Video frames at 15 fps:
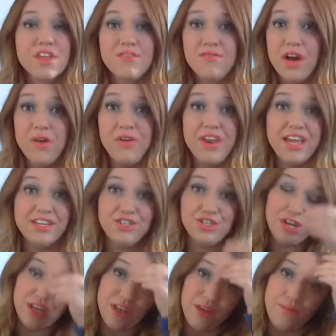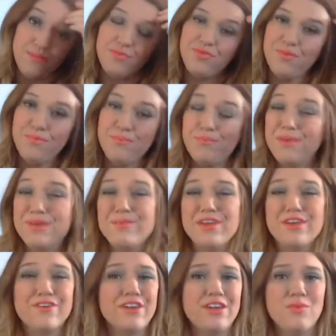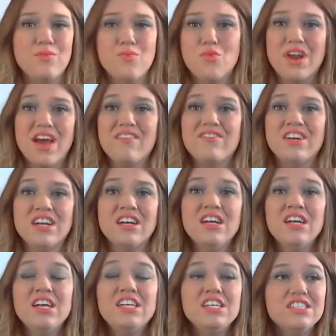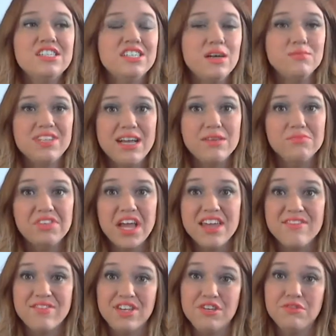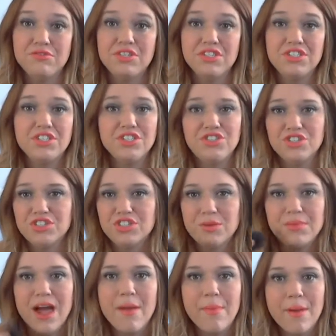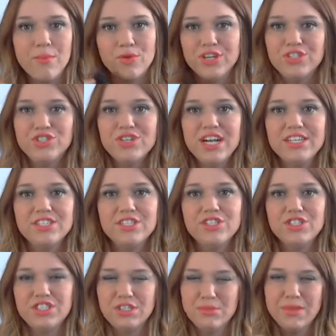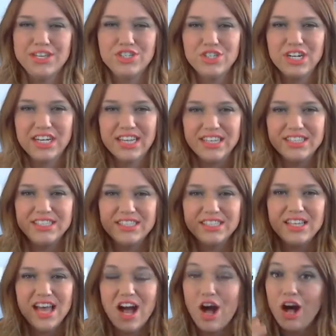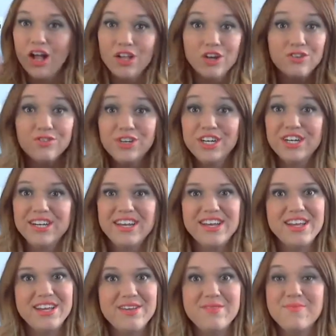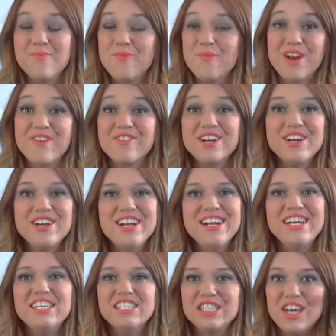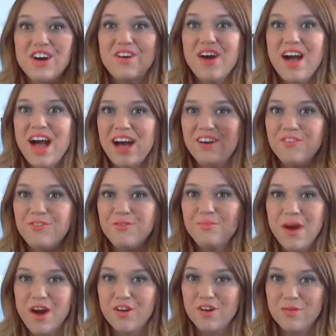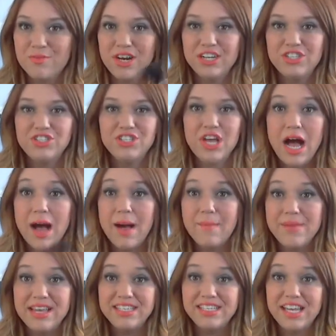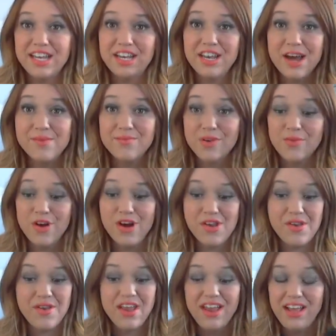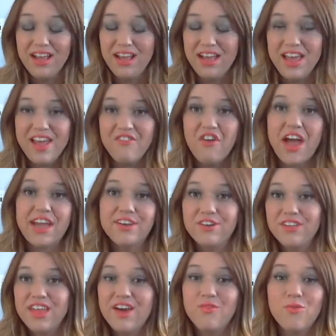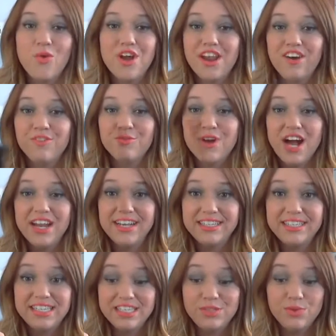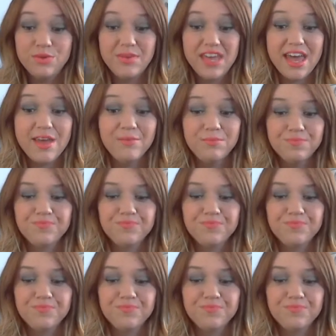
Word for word: foundation, BB cream, whatever. Sometimes I even use it to just apply my moisturizer just to make sure it gets all over and whatever. So e.l.f. powder brush, amazing. Number one, if I can only have one e.l.f. product, this would be it.